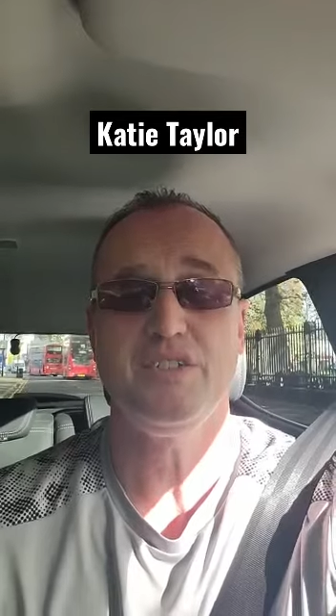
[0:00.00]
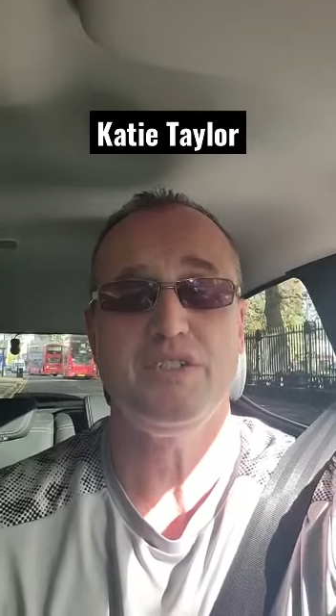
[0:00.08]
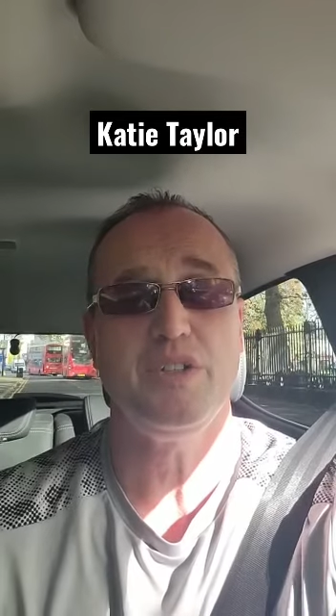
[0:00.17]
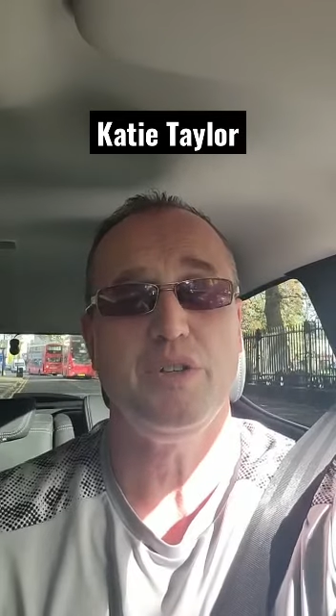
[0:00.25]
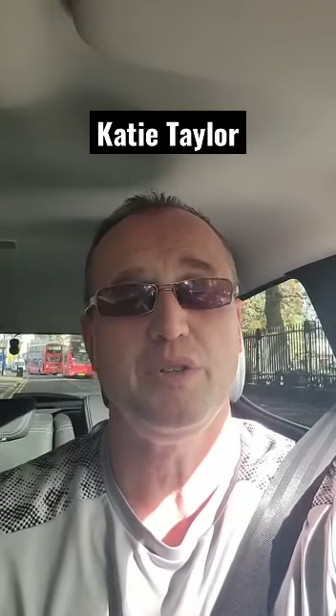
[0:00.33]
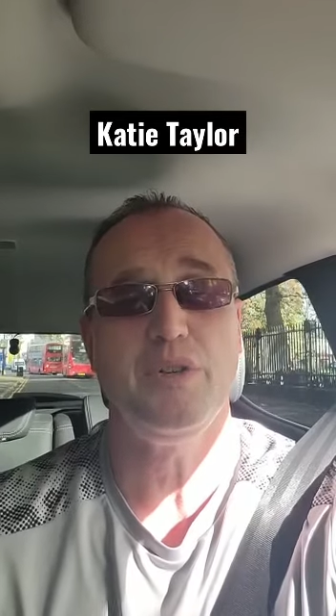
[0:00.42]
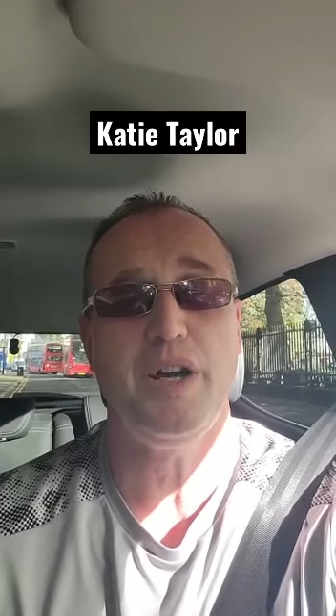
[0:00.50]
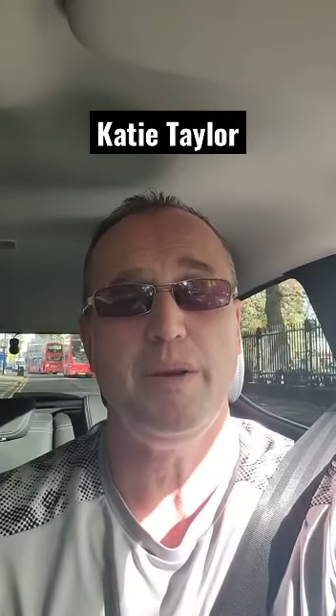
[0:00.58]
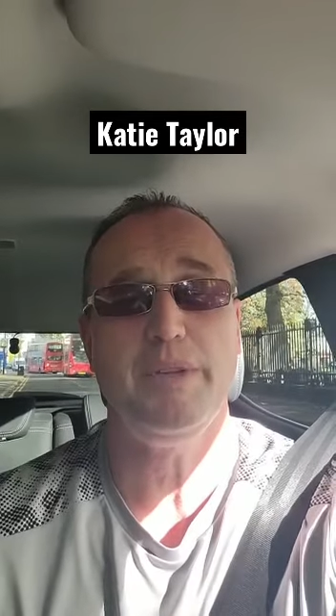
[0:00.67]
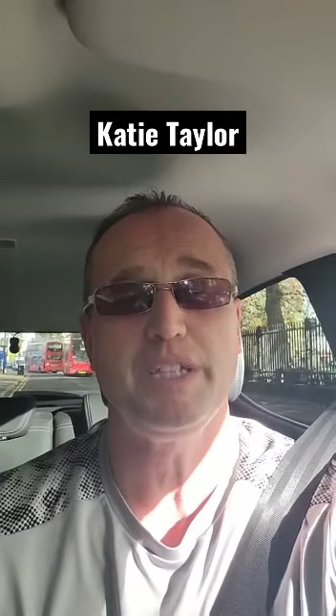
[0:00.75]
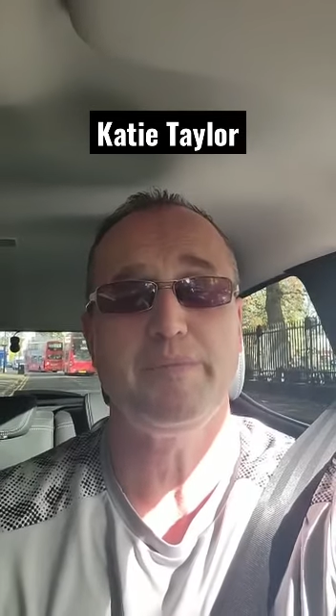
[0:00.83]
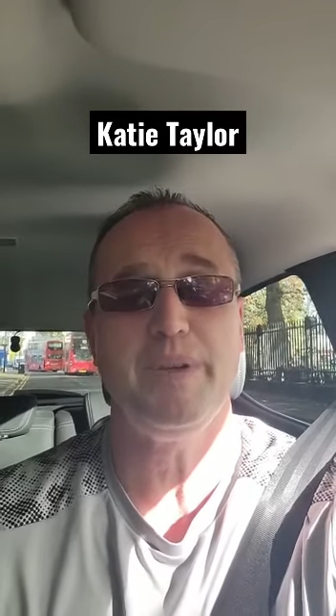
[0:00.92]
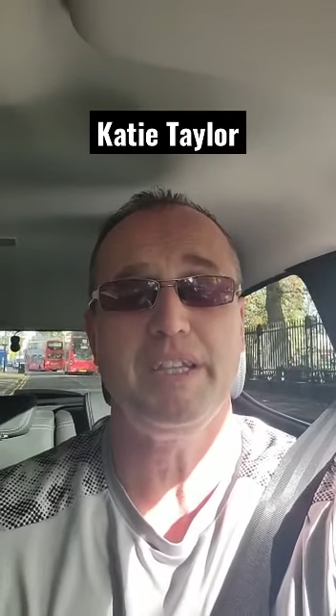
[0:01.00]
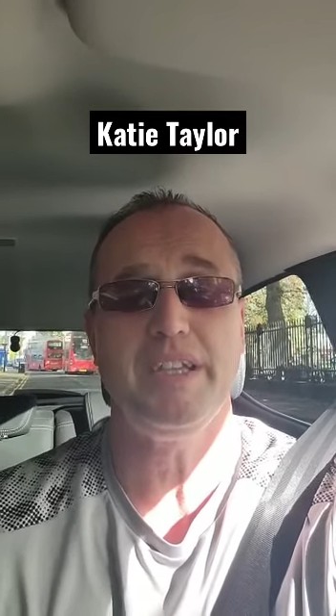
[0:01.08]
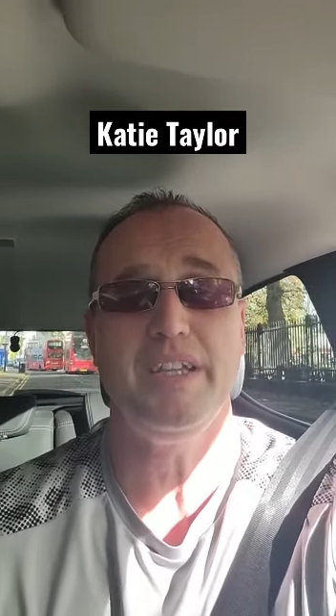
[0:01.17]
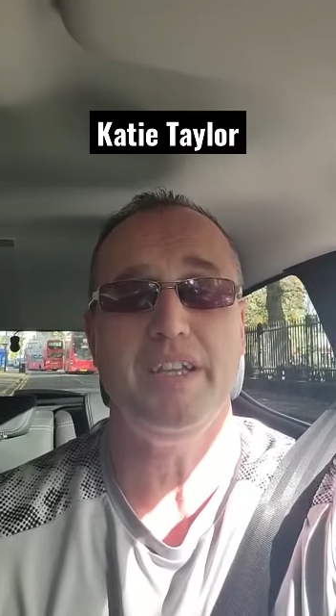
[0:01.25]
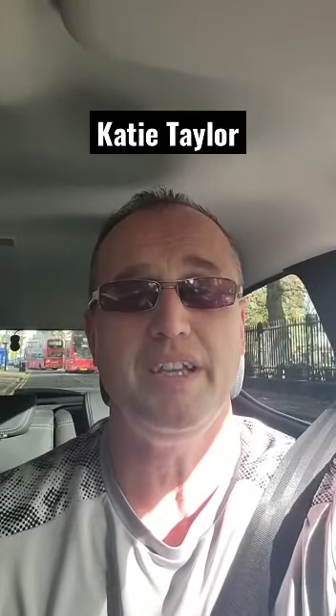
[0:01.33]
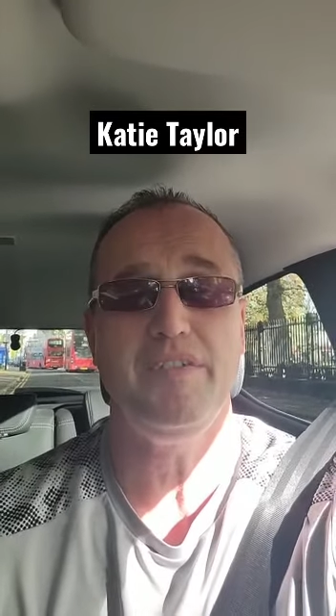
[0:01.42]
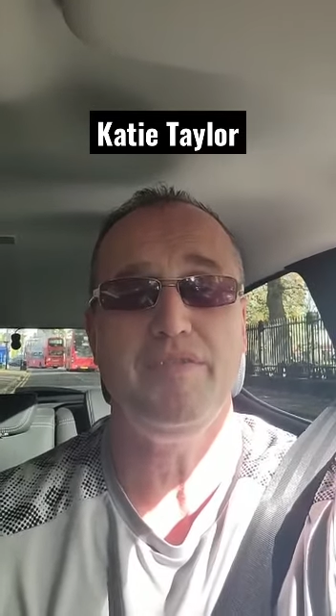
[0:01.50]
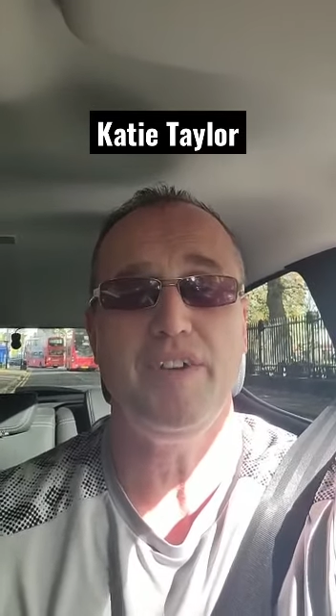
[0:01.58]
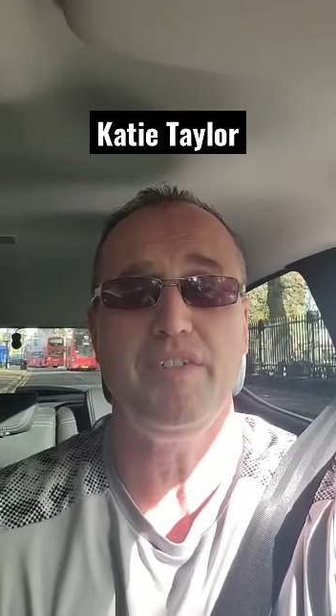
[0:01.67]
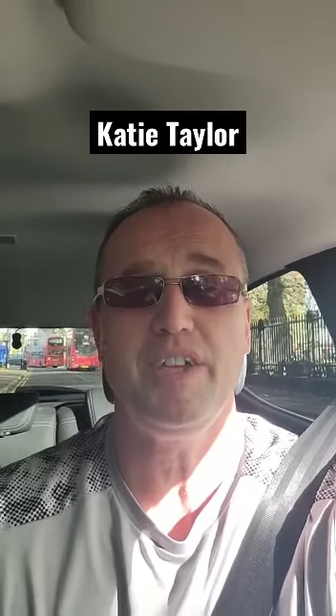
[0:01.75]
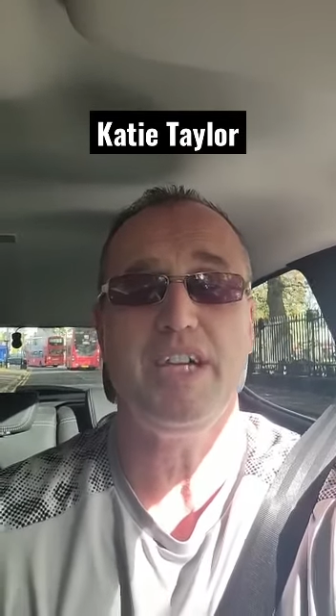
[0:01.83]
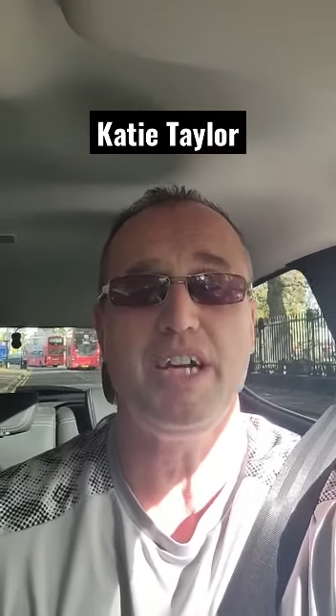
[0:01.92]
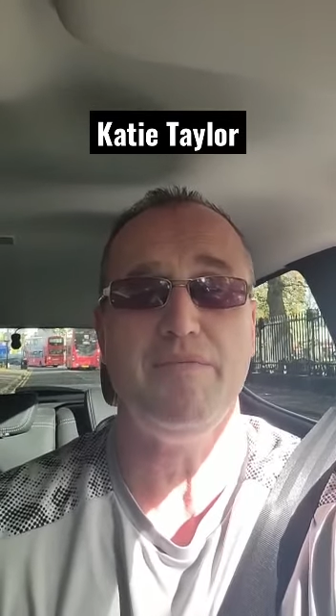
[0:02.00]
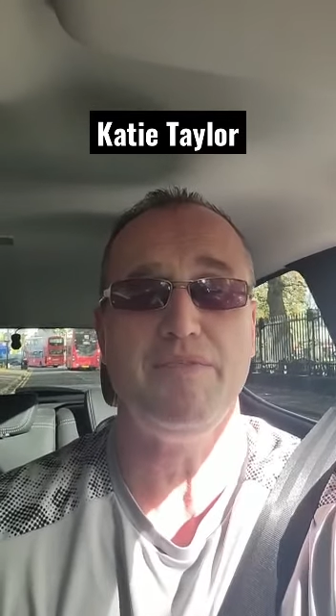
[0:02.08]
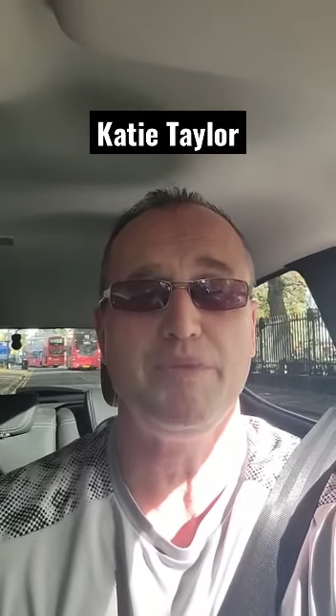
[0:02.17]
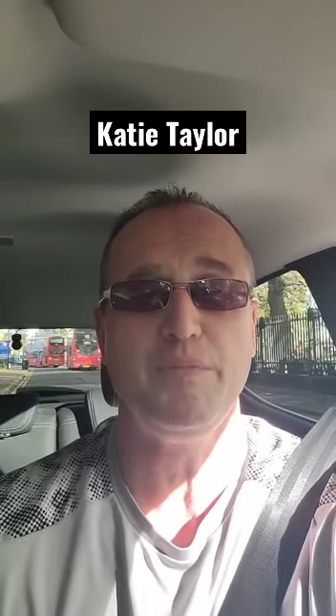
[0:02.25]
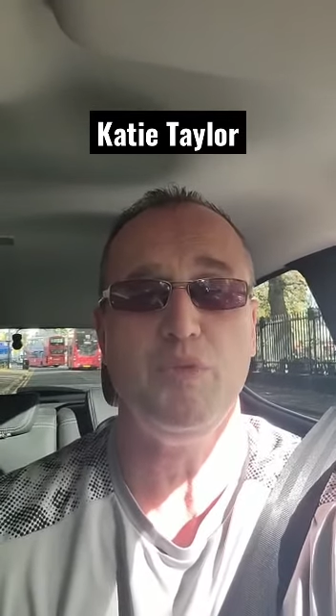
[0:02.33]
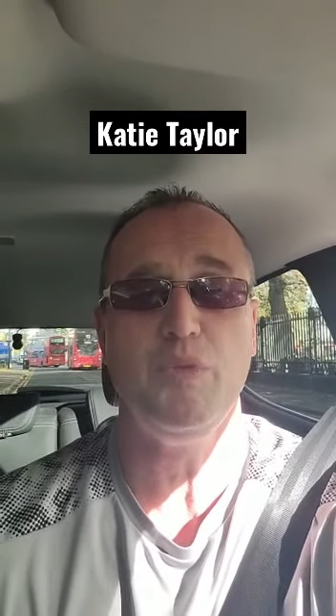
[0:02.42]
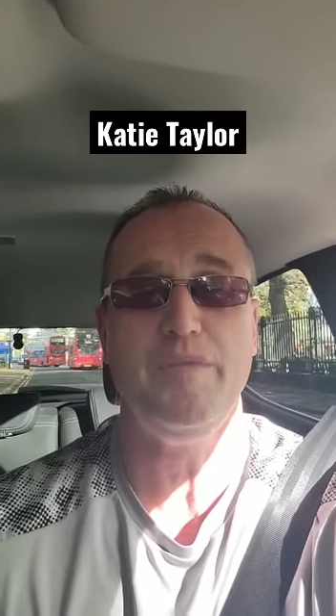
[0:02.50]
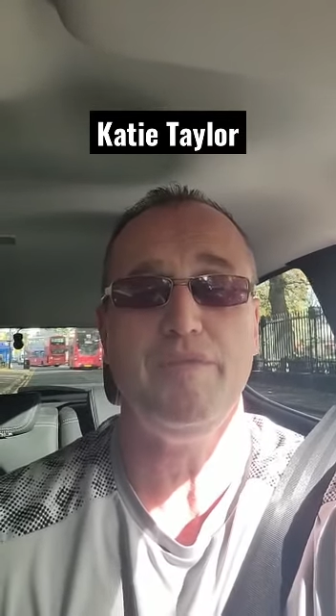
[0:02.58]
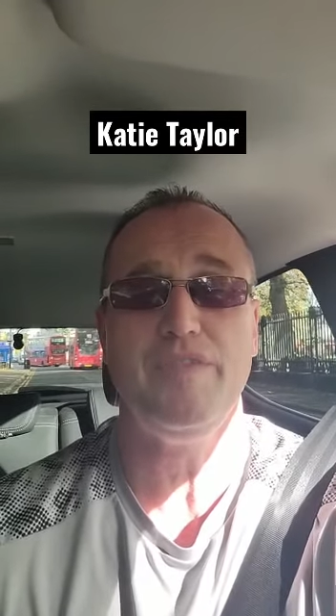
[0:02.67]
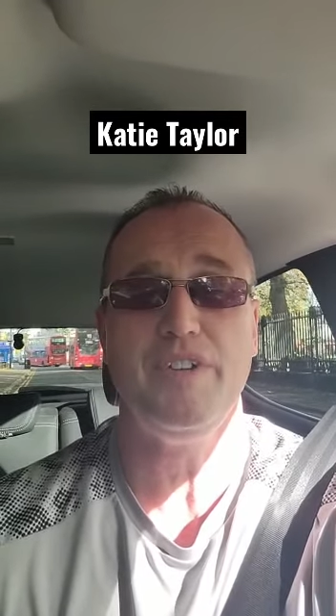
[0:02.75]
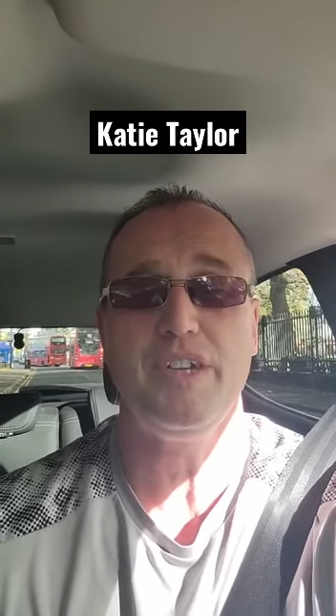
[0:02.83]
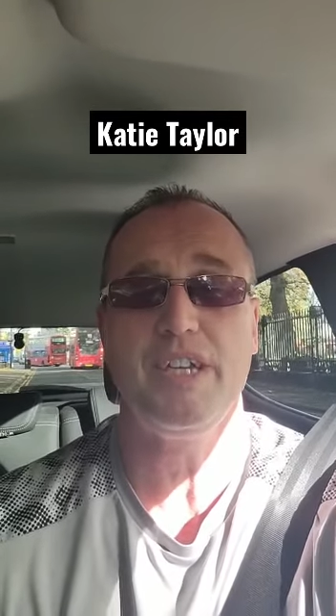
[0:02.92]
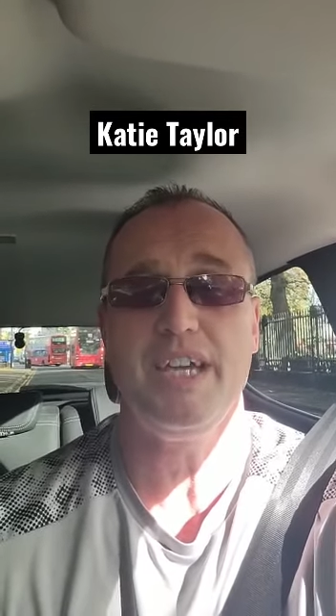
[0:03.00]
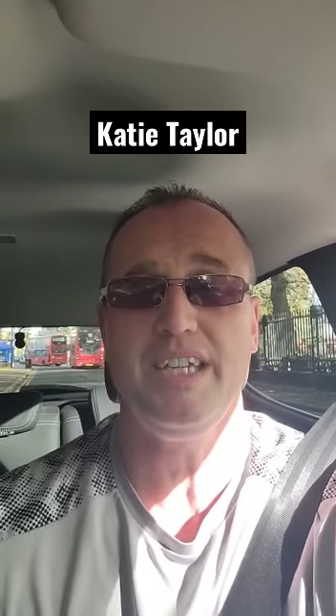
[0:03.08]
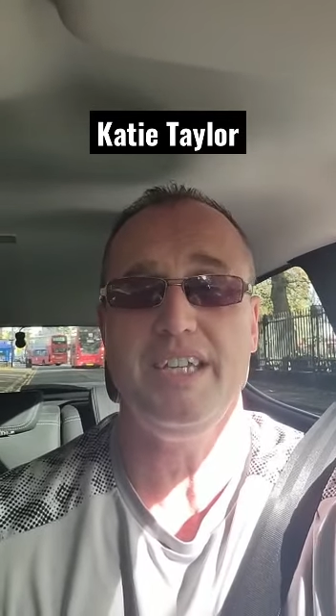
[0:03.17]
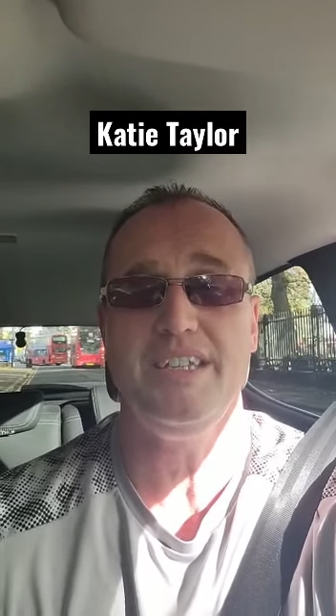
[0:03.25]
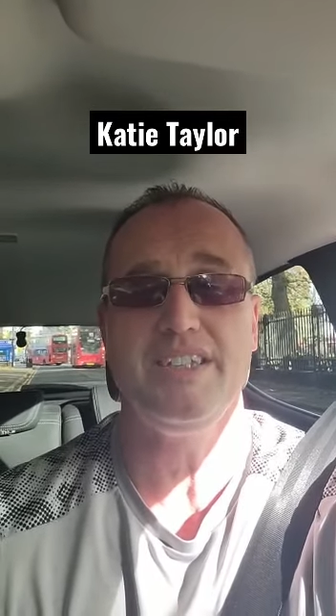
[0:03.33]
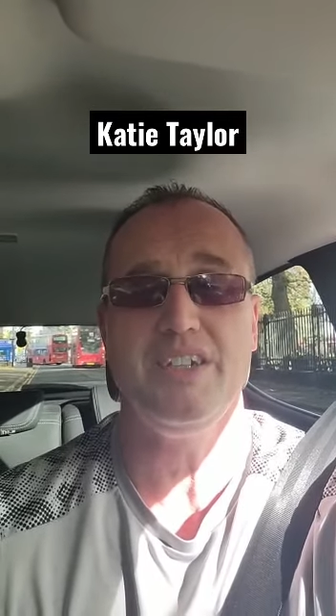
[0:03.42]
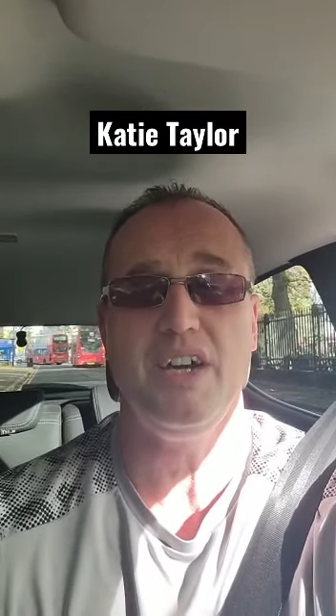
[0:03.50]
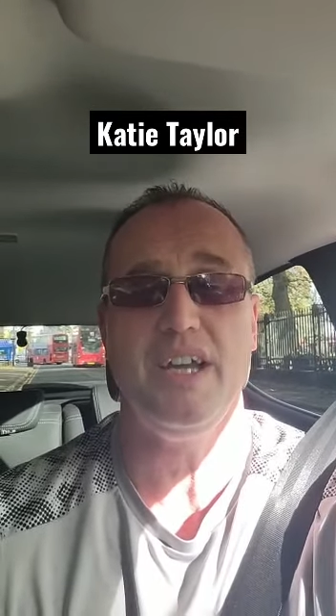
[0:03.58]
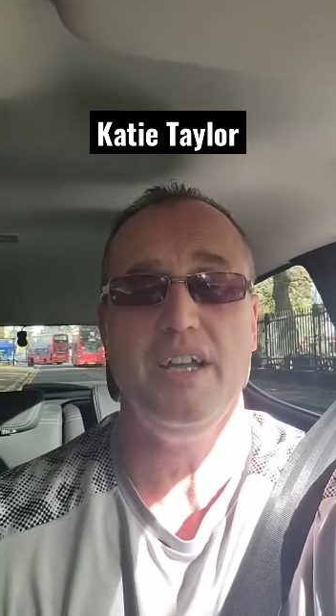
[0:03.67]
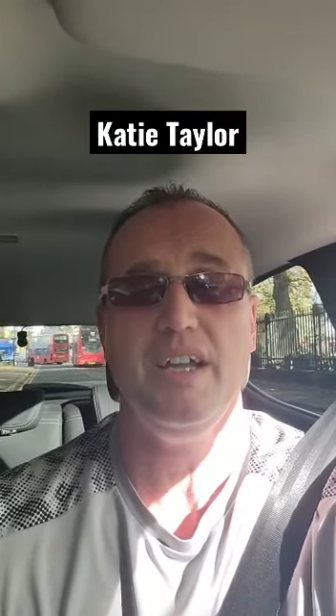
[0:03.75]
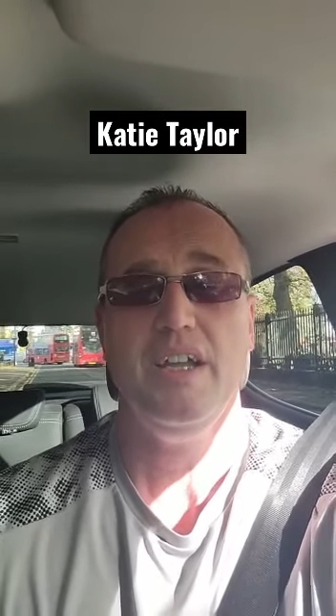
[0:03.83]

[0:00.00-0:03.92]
So I'm expecting a very comfortable win for Katie tonight.